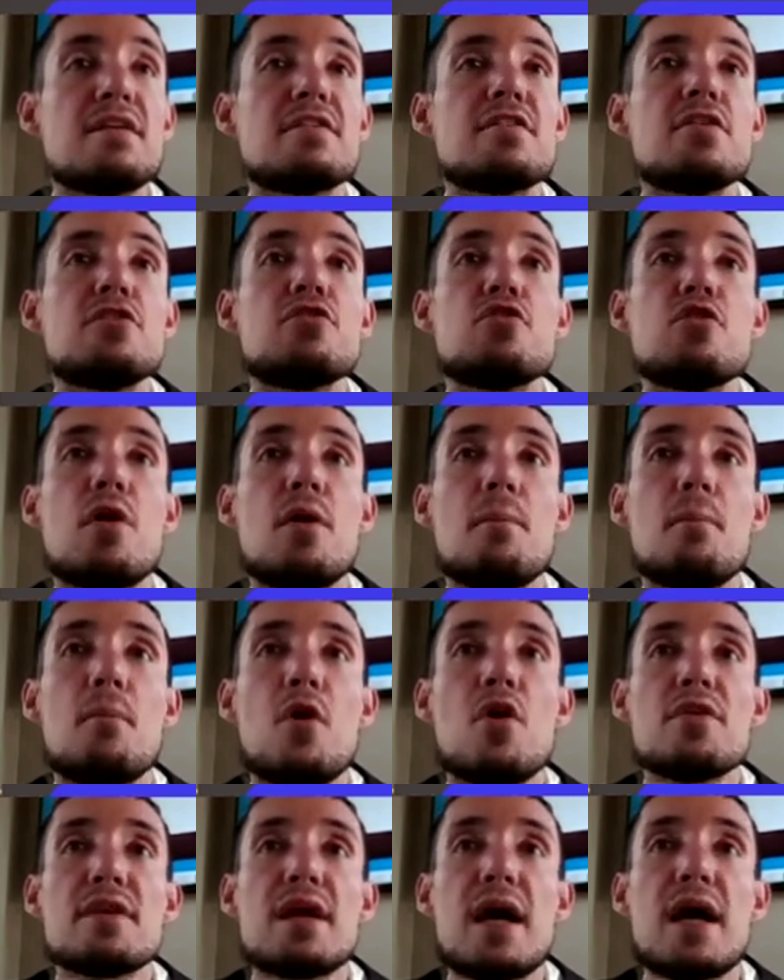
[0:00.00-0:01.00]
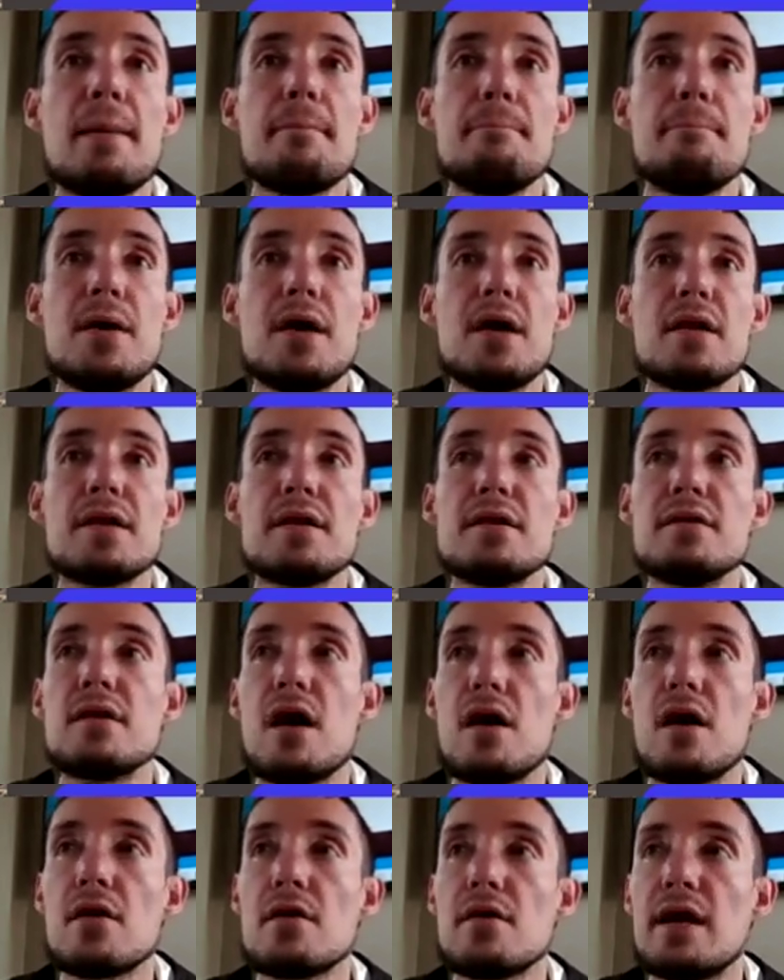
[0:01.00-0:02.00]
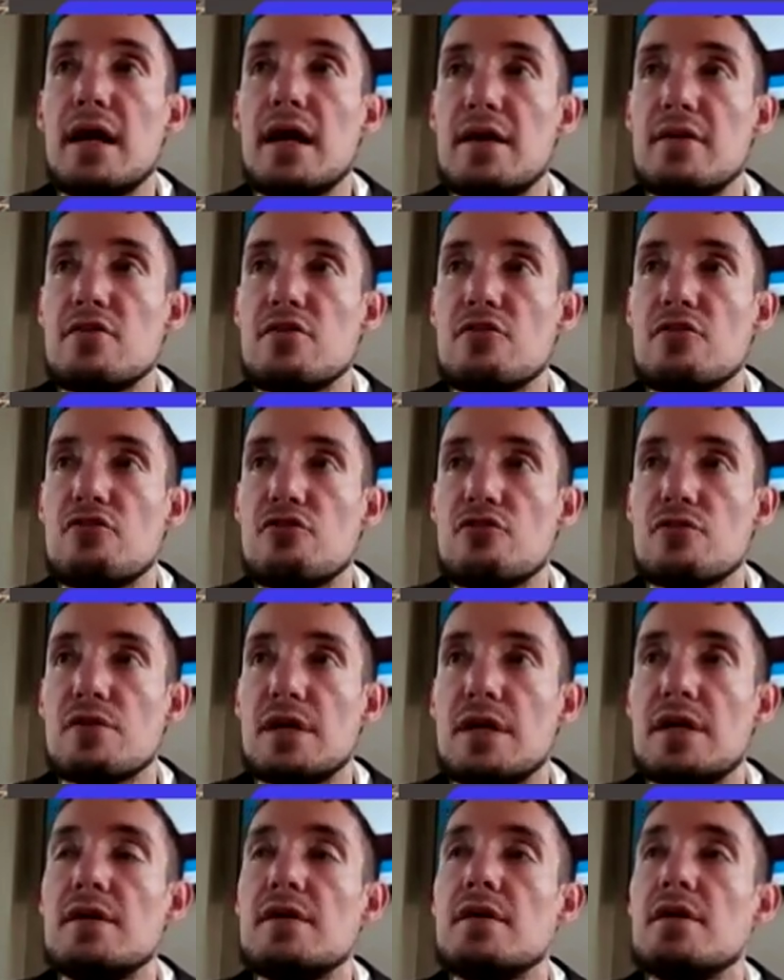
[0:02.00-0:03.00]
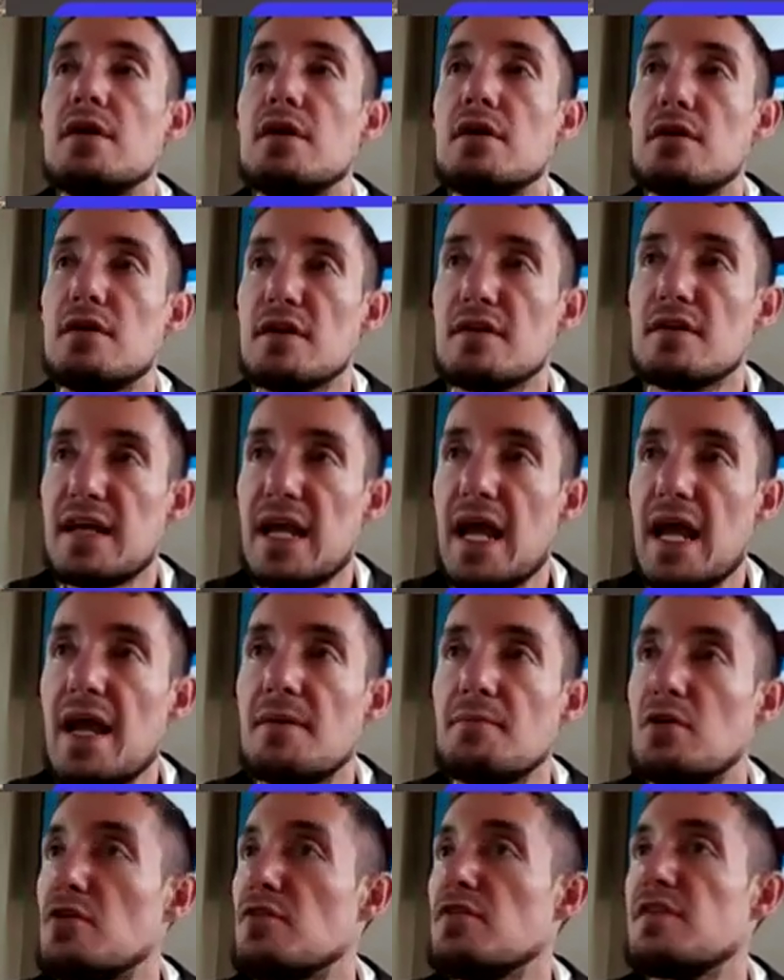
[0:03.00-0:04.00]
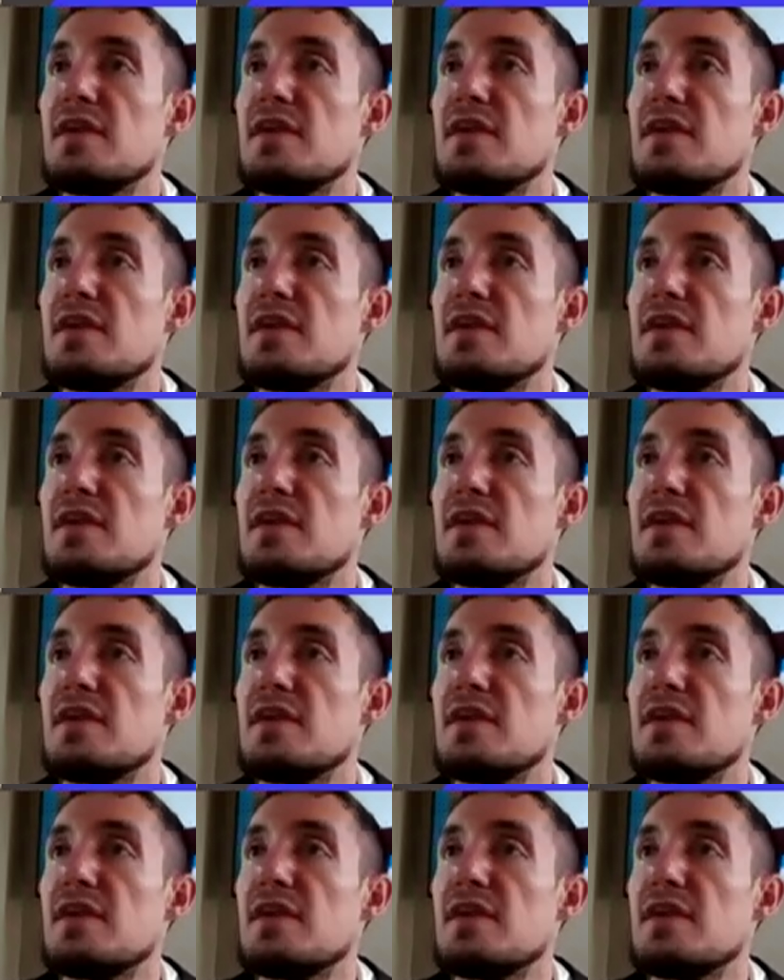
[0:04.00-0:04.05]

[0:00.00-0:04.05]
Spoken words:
this into a multi-billion-dollar industry to scam you,